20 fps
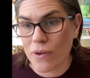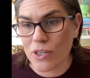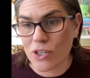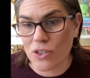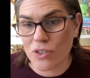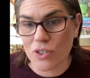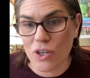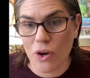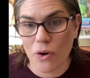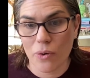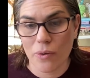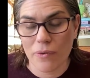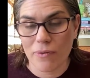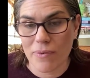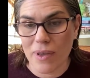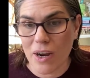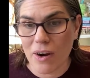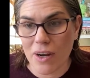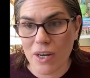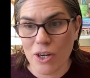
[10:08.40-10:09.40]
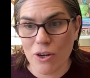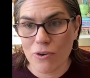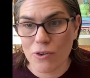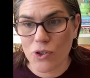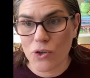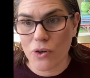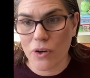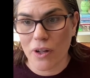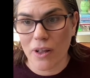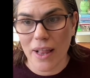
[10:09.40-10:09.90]
can just go very
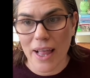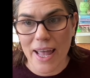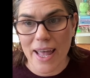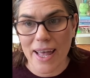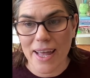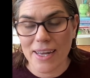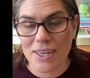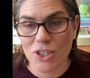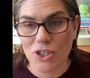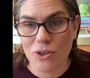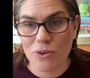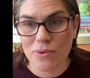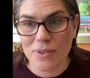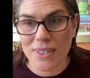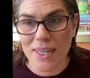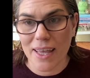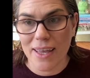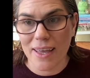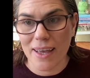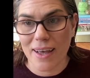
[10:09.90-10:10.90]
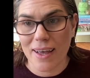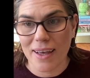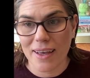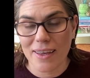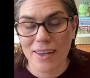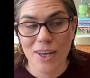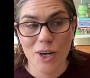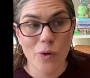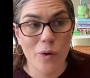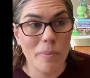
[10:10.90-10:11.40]
neutral and use like
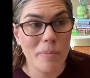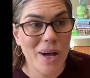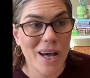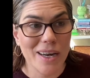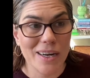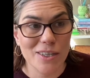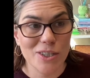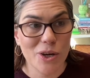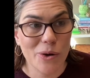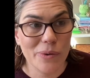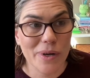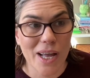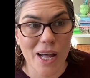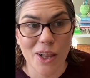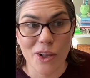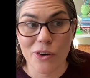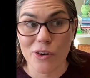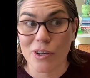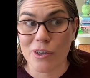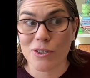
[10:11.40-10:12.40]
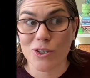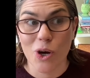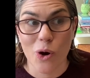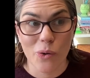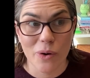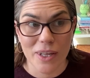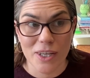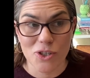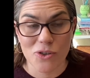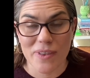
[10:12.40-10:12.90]
a, a monotone color. You can
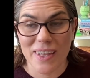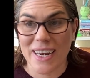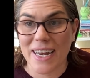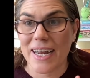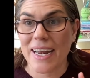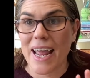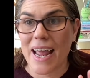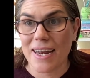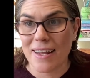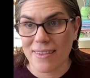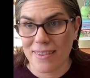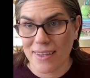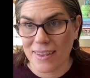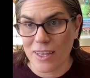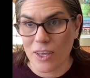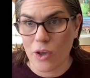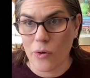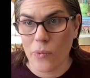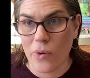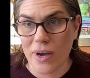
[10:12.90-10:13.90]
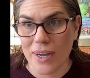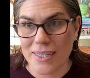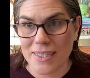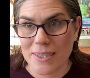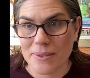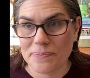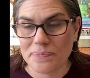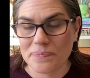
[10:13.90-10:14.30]
totally do that in anything that you want.